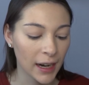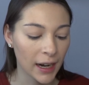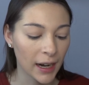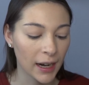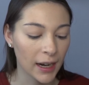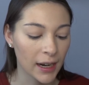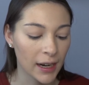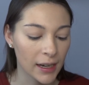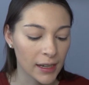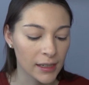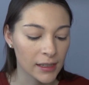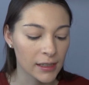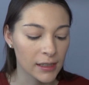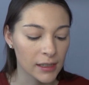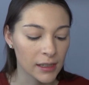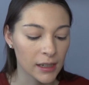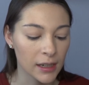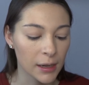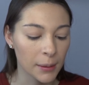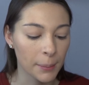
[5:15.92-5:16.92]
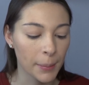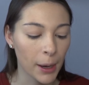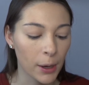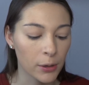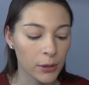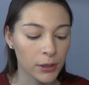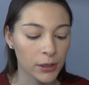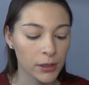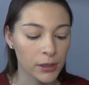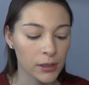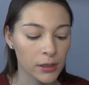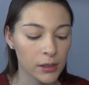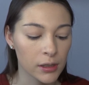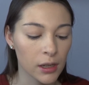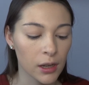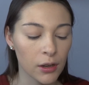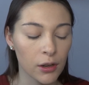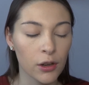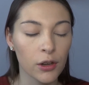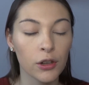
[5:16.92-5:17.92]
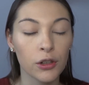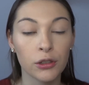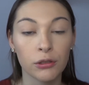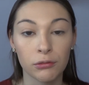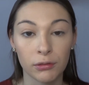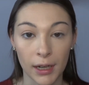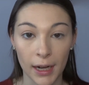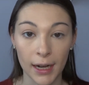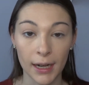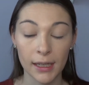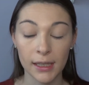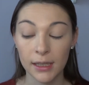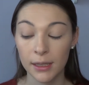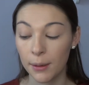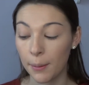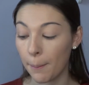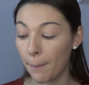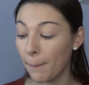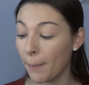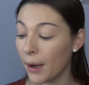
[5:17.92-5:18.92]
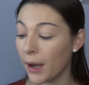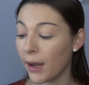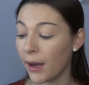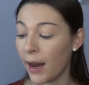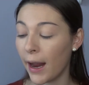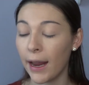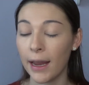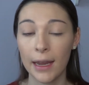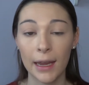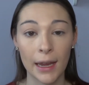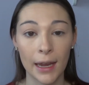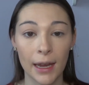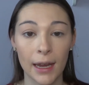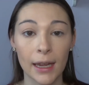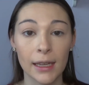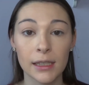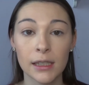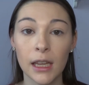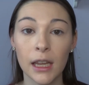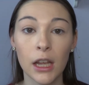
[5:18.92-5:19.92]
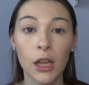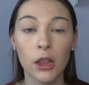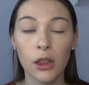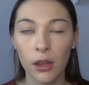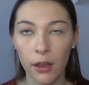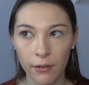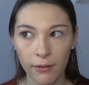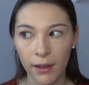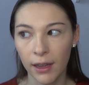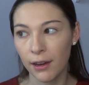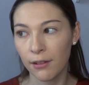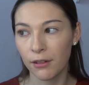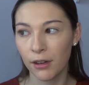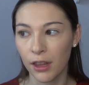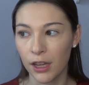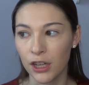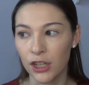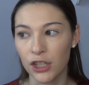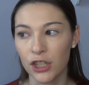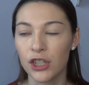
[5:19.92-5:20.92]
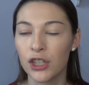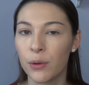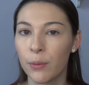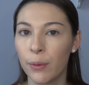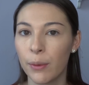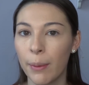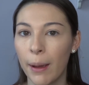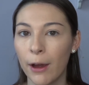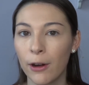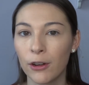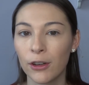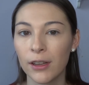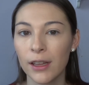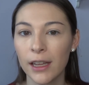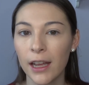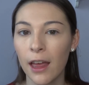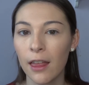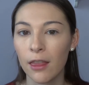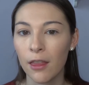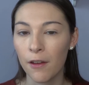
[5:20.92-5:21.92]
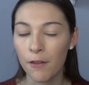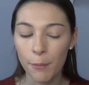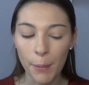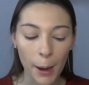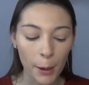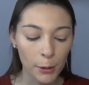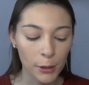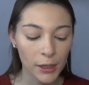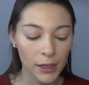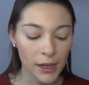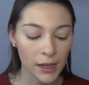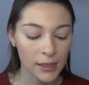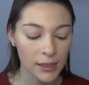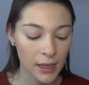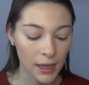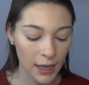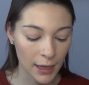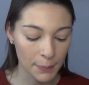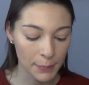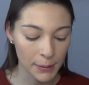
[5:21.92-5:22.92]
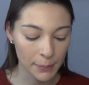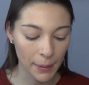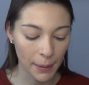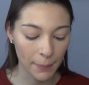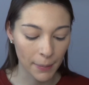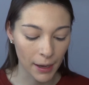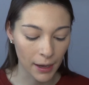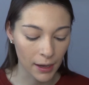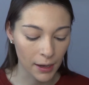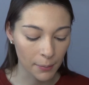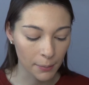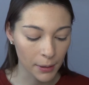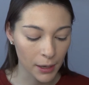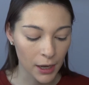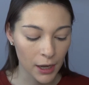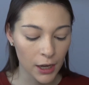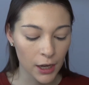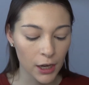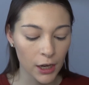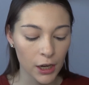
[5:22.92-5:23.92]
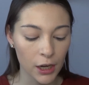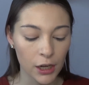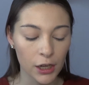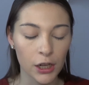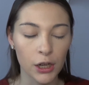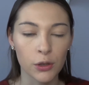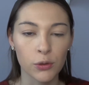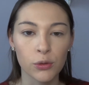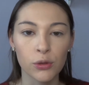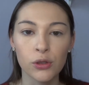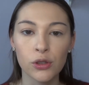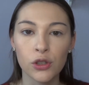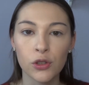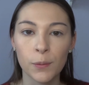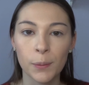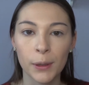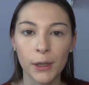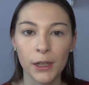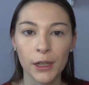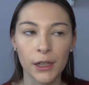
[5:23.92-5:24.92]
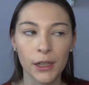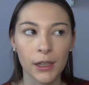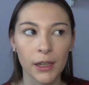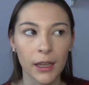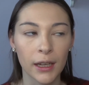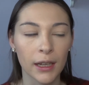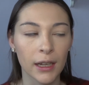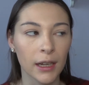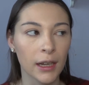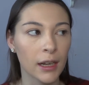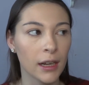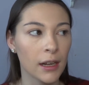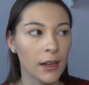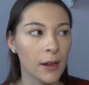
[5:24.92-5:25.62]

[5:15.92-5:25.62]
and powder's great, but it's like a love-hate relationship with powder. Like I love powder because it keeps my makeup, you know, super like